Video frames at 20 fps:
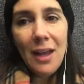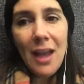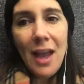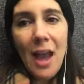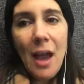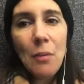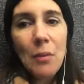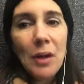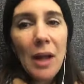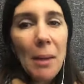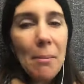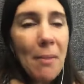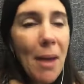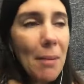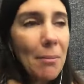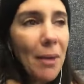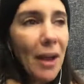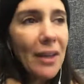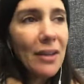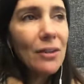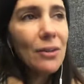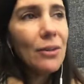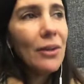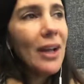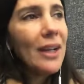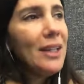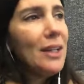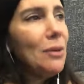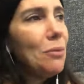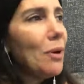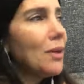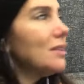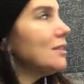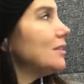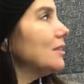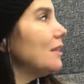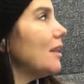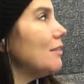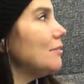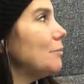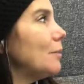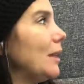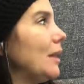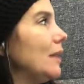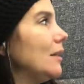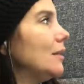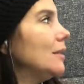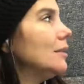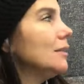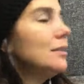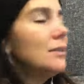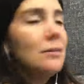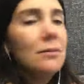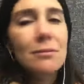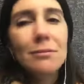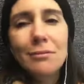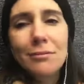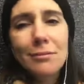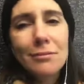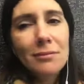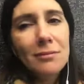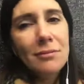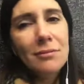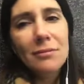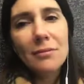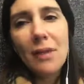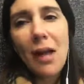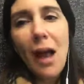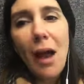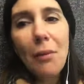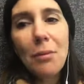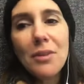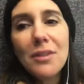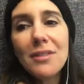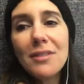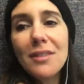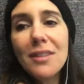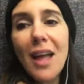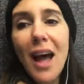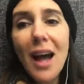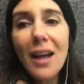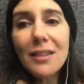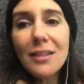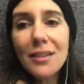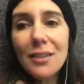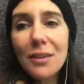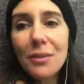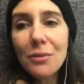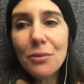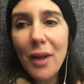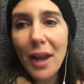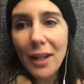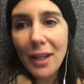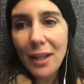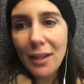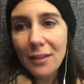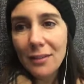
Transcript: And when I met Michael and he wanted to love me, I was not ready.